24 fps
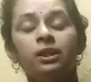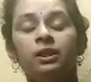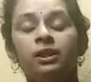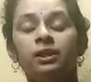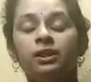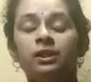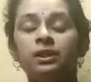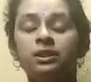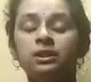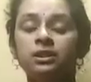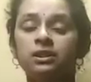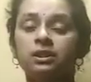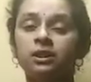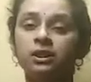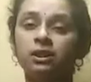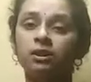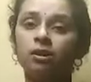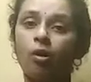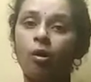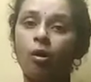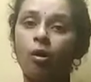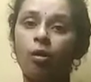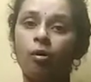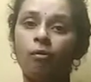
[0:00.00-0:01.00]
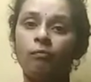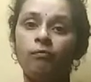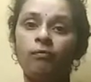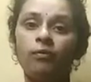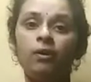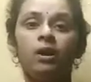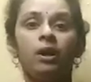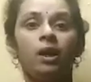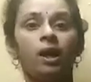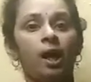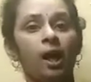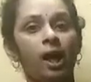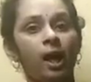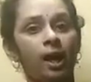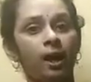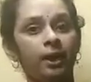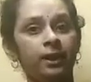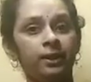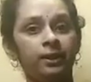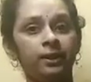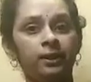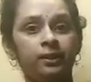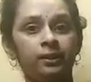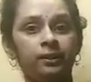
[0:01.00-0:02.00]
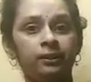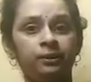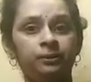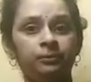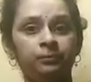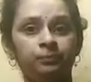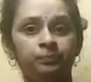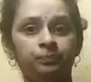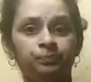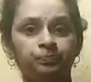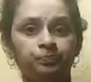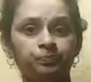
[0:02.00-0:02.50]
rusting of iron.